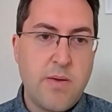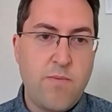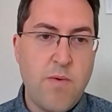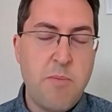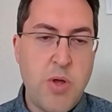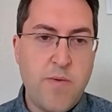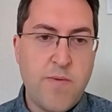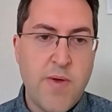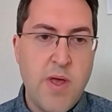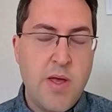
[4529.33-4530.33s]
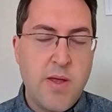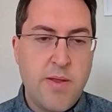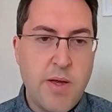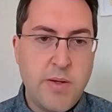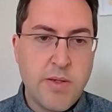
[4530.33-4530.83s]
remove
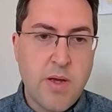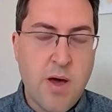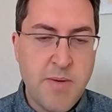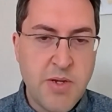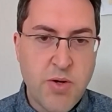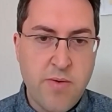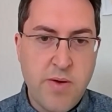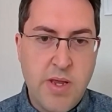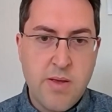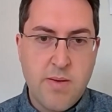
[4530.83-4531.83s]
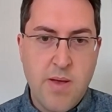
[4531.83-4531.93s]
those arbitrary